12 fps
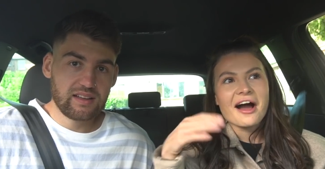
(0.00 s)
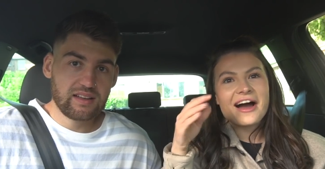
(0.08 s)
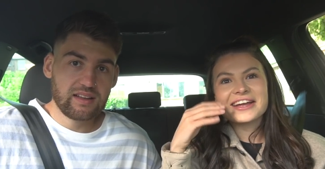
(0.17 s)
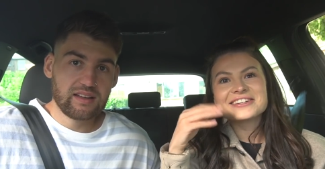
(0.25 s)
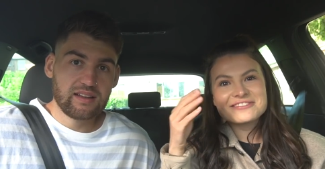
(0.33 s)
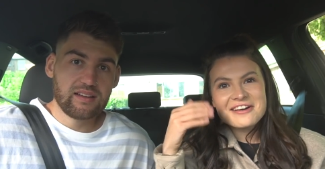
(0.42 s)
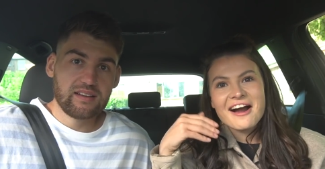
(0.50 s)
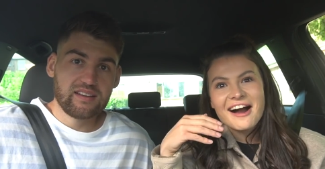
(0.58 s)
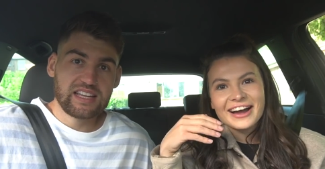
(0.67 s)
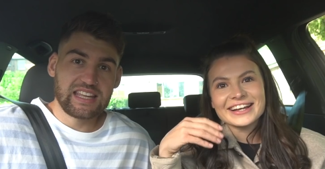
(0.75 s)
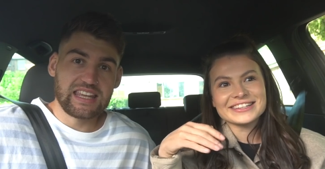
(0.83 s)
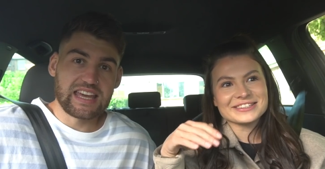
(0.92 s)
Speaker 1: I
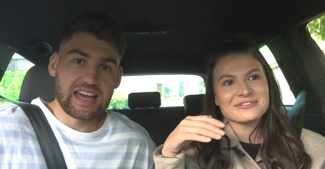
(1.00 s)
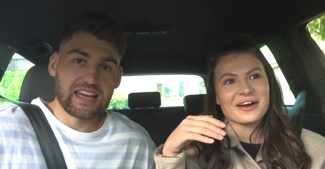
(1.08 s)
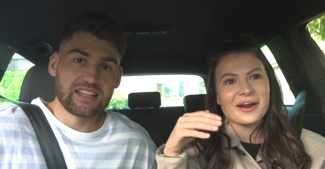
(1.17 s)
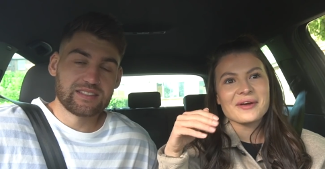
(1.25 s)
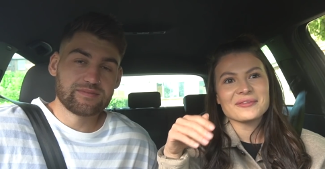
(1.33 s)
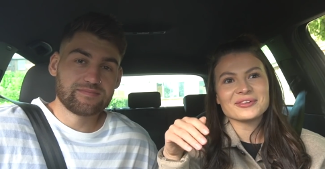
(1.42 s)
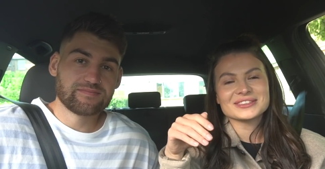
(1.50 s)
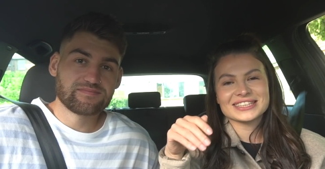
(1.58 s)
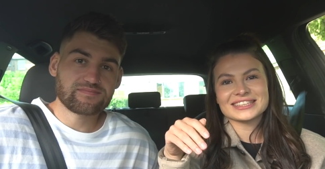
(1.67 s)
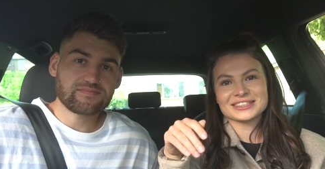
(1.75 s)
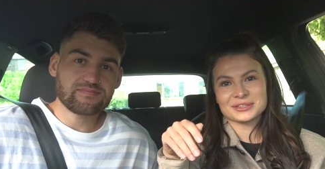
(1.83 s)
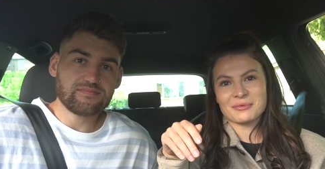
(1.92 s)
cried yeah. when I walked
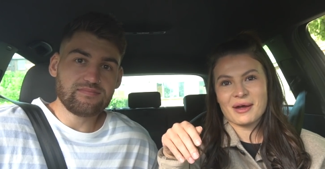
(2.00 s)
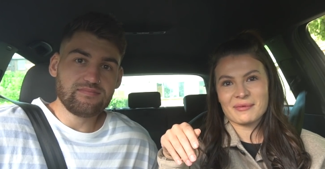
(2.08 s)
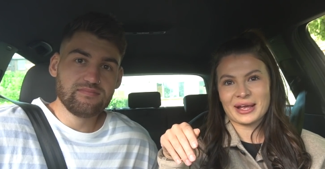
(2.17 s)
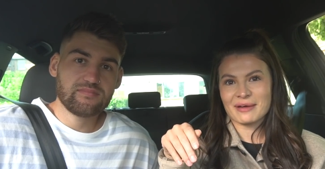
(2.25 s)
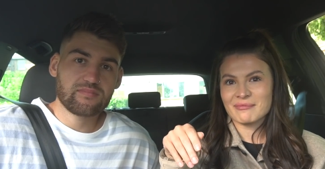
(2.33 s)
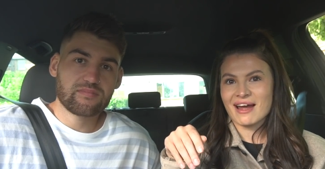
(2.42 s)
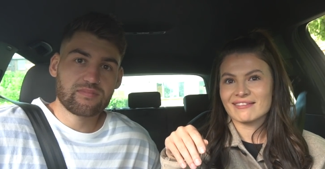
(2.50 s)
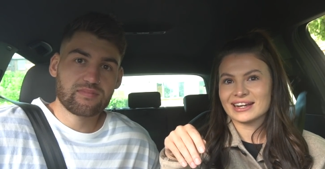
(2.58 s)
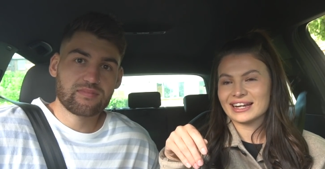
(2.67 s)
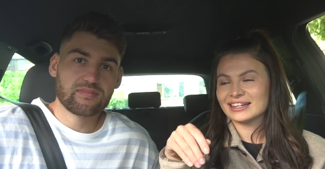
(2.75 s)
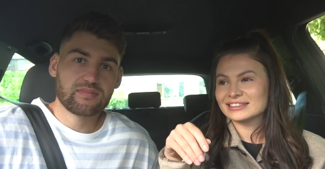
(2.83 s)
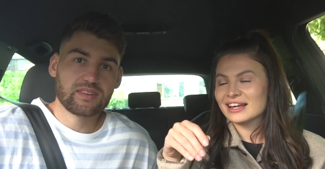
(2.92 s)
into where we get
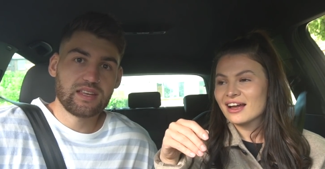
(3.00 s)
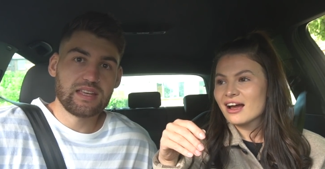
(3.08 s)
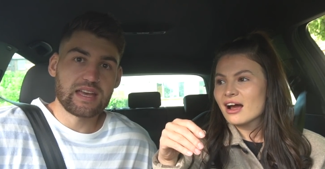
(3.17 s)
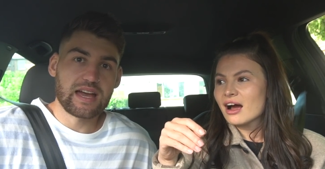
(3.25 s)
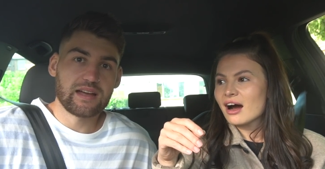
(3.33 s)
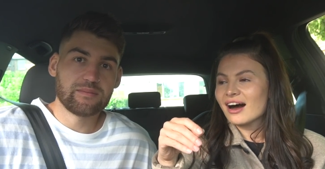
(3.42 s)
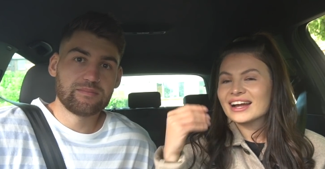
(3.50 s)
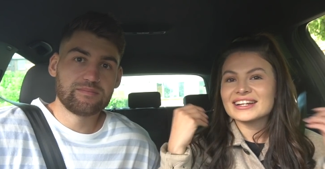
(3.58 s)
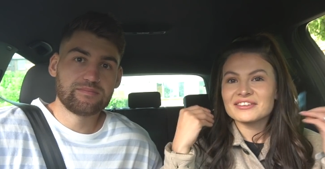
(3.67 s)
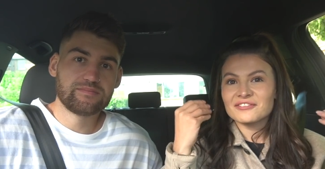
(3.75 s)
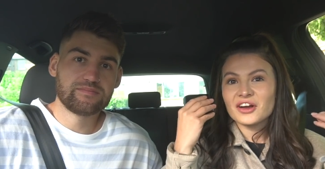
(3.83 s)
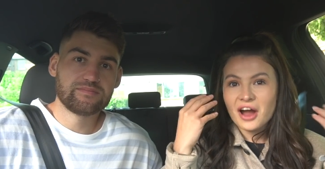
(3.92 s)
married. Yeah.
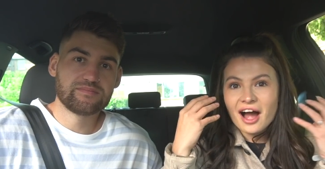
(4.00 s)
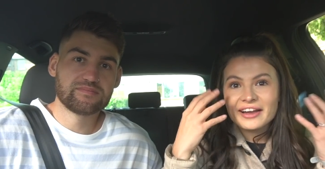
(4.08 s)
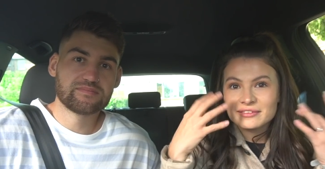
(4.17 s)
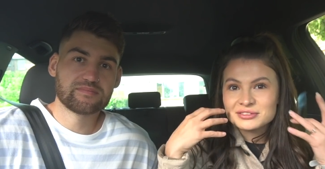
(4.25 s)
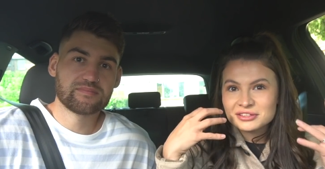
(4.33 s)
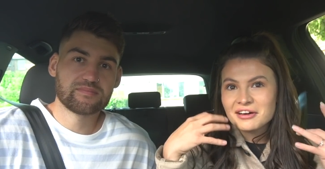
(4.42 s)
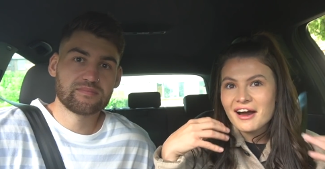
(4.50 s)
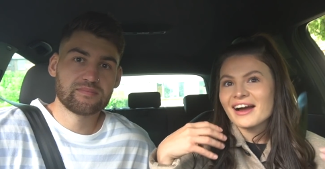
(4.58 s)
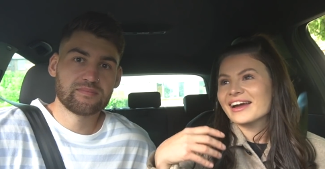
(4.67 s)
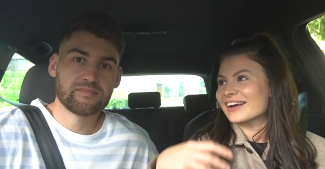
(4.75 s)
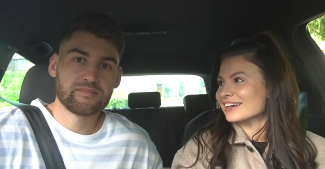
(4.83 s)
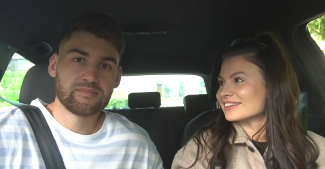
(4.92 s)
I I was
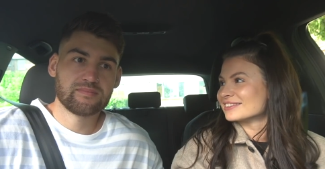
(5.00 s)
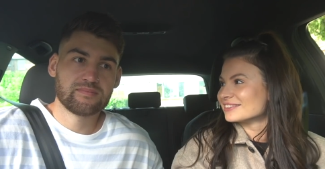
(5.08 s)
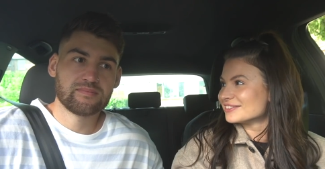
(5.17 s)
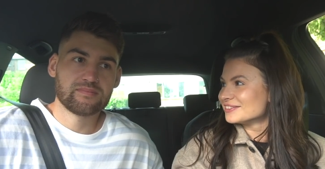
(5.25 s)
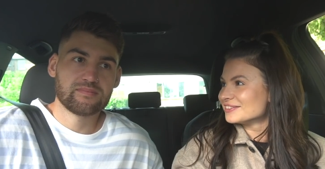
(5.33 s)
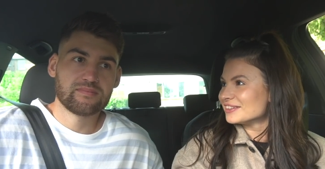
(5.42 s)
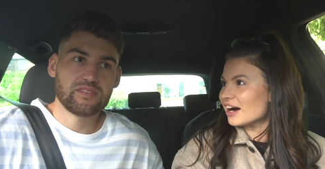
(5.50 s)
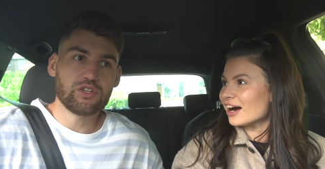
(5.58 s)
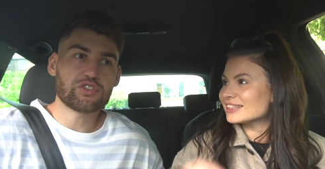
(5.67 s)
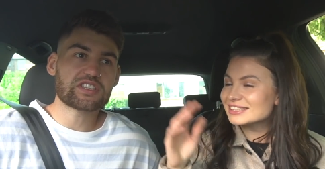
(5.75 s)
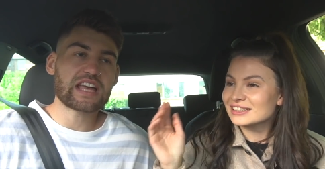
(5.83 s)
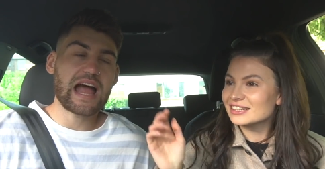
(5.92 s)
crying.
Speaker 2: You
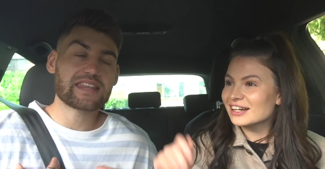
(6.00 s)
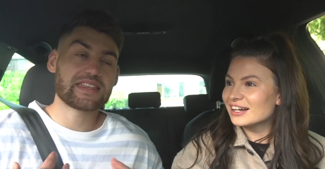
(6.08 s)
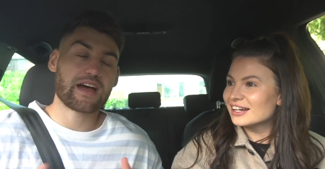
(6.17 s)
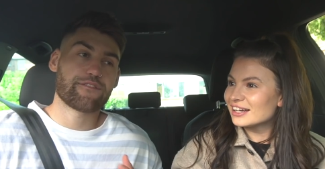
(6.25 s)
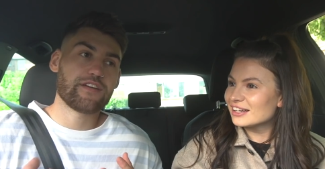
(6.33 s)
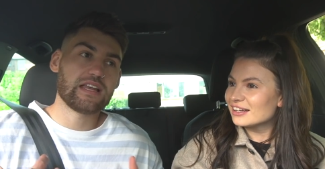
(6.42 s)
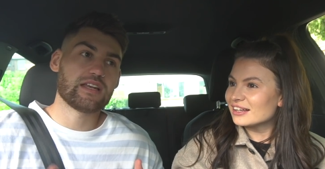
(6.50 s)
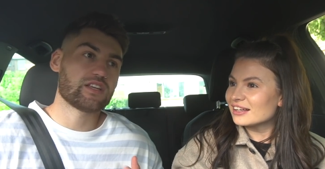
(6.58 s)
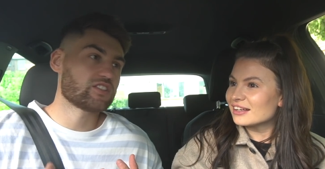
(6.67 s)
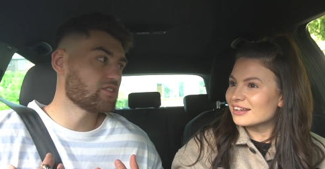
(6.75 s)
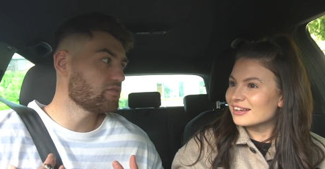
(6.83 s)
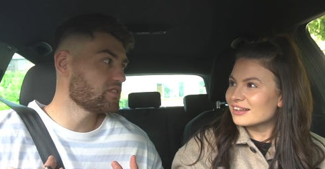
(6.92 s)
I just did... had that feeling as
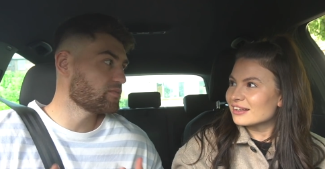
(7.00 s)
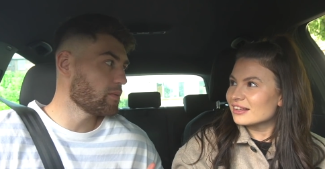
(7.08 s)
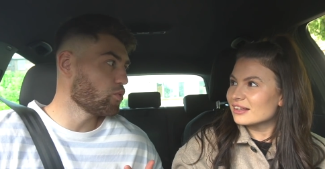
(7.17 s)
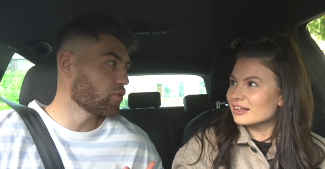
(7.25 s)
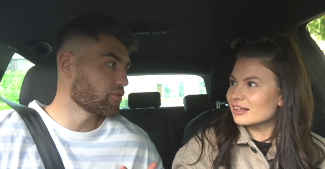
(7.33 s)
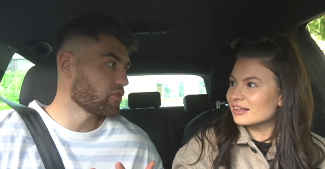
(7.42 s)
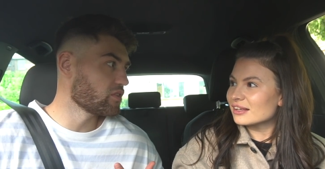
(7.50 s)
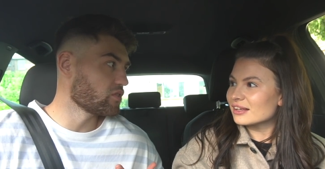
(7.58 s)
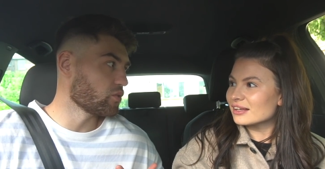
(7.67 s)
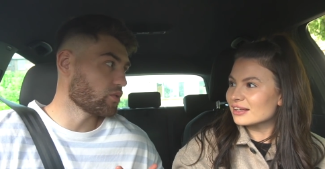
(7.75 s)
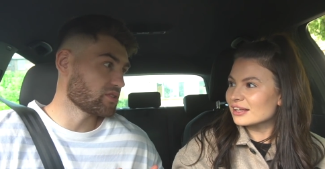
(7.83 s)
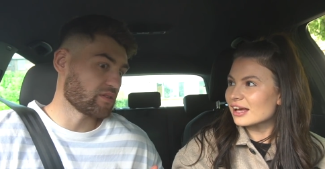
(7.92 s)
soon as we walked through the
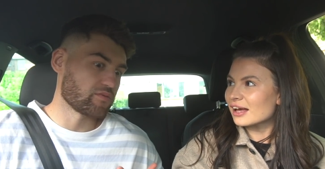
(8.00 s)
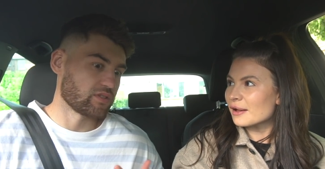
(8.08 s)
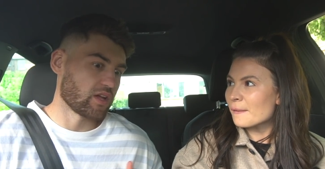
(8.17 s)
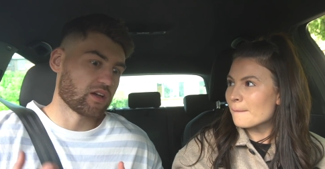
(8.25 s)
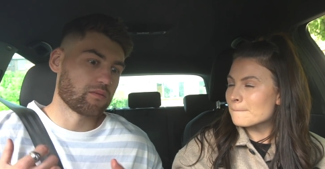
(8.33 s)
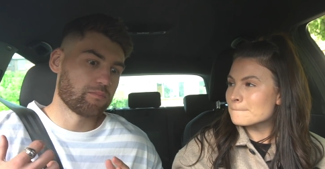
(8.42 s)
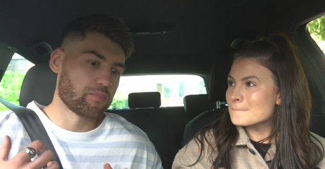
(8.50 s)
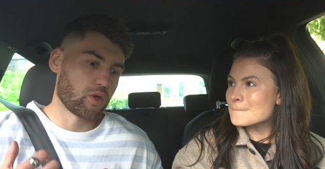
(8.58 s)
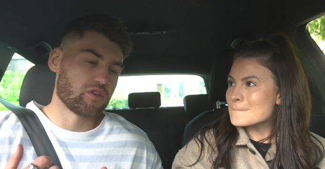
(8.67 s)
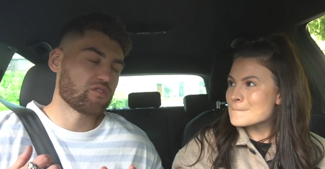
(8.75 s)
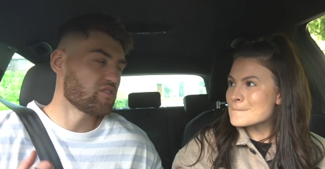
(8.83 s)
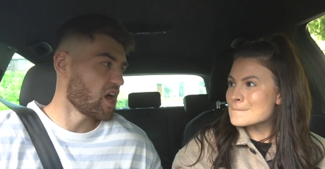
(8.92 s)
doors. It was like,
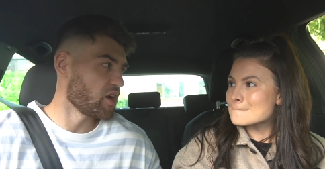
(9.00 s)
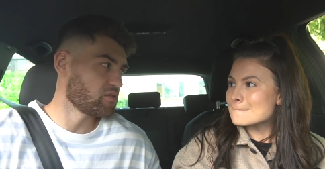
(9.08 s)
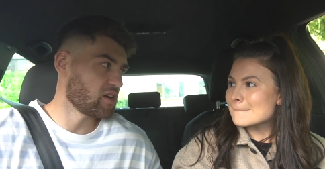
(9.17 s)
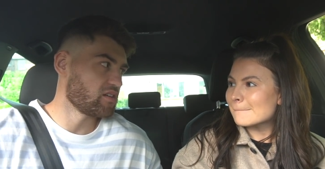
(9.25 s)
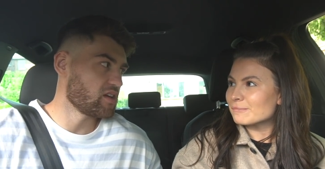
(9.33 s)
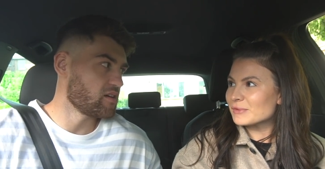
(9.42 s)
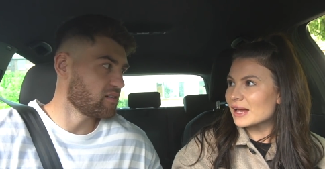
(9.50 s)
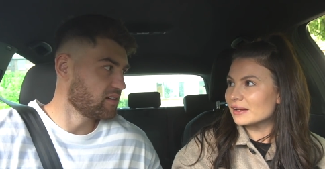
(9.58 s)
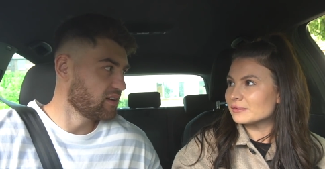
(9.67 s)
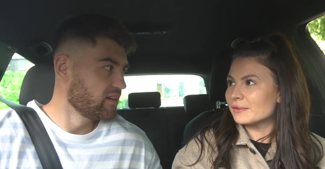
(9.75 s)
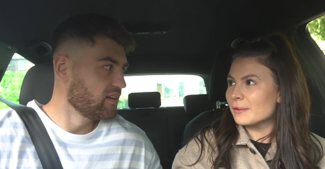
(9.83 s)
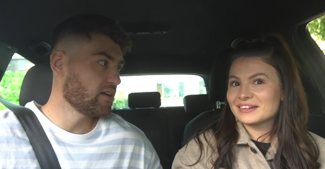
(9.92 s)
you know, don't you? Yeah.
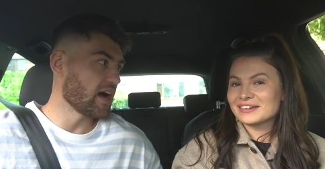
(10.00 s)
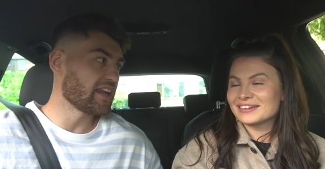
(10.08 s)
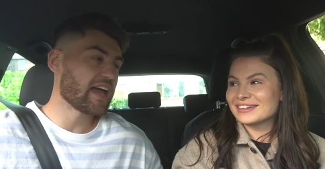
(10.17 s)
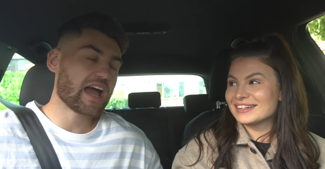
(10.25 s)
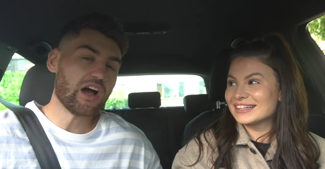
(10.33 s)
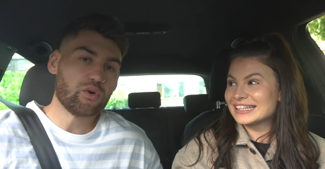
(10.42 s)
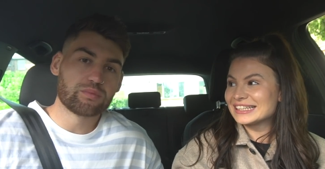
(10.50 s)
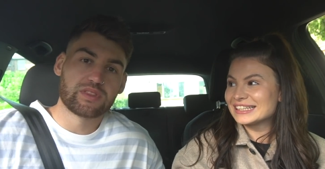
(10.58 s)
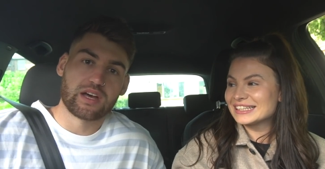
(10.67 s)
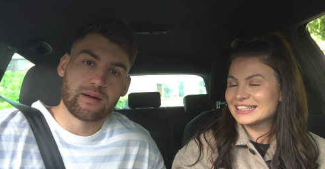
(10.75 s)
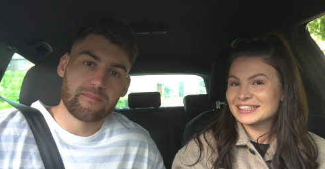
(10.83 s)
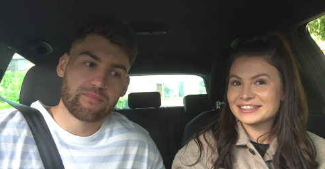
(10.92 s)
And it helped
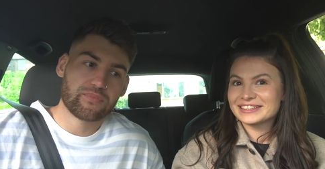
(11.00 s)
that